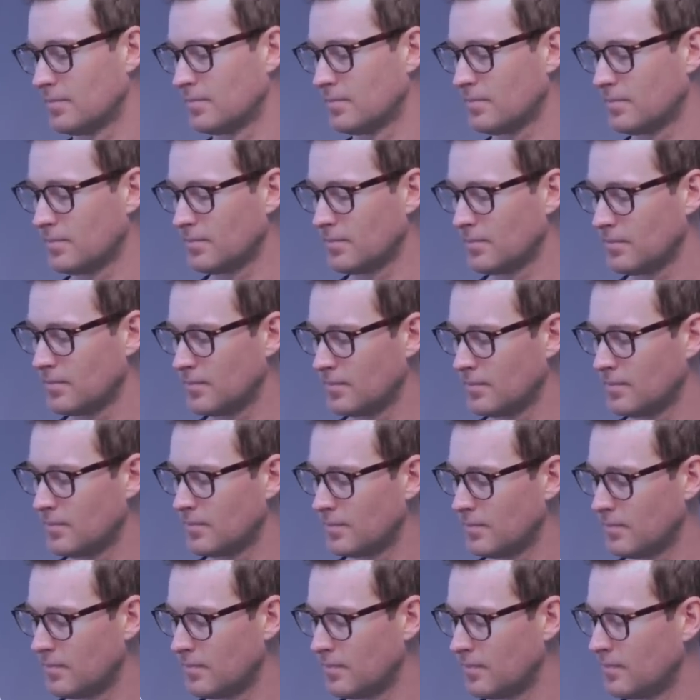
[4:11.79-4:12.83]

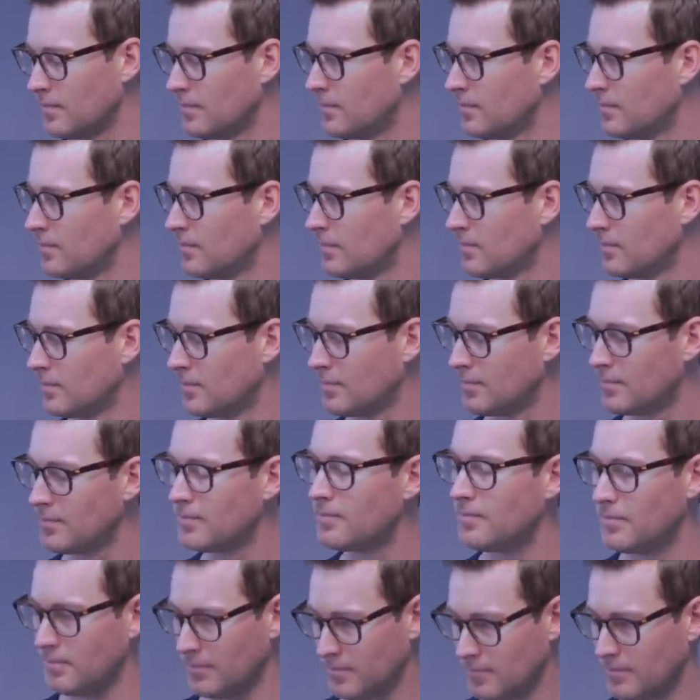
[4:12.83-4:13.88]

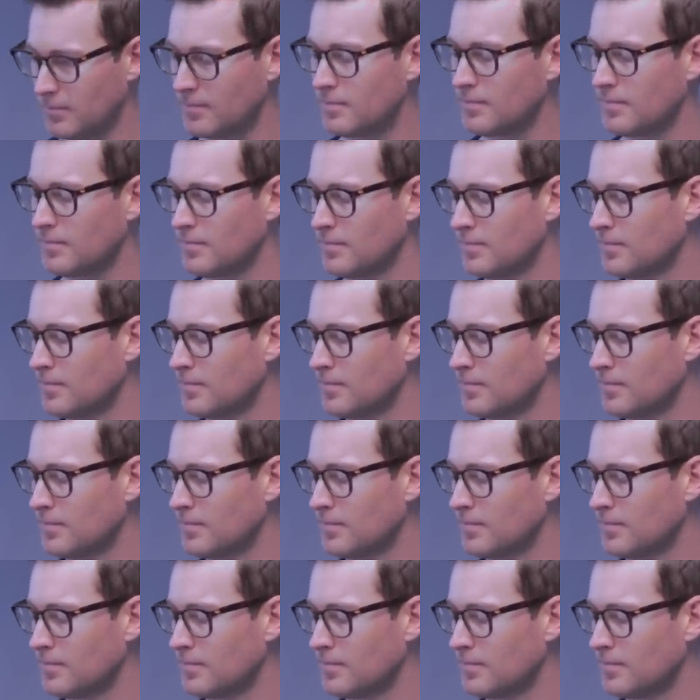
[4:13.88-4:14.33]
[no speech]